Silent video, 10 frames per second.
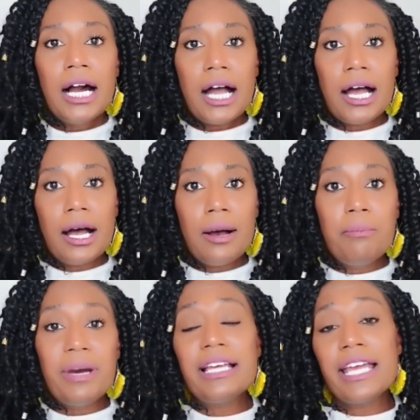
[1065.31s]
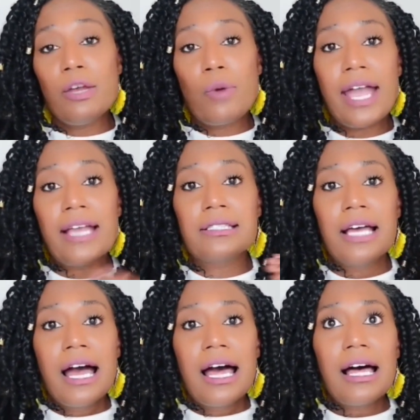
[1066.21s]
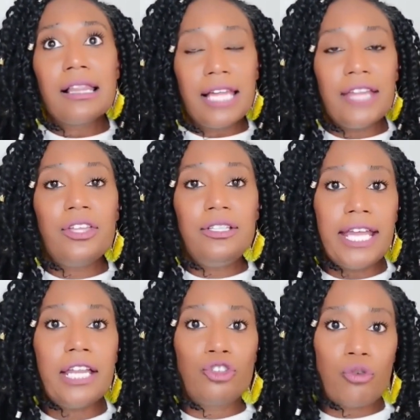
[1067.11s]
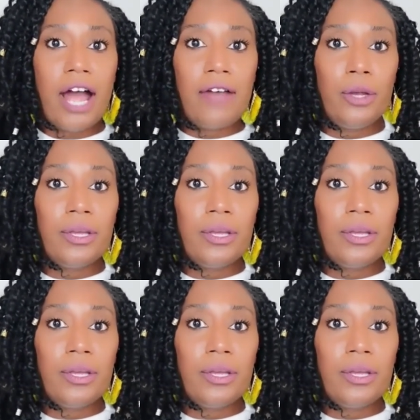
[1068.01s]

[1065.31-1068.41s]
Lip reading: But anyways, let the data drive you.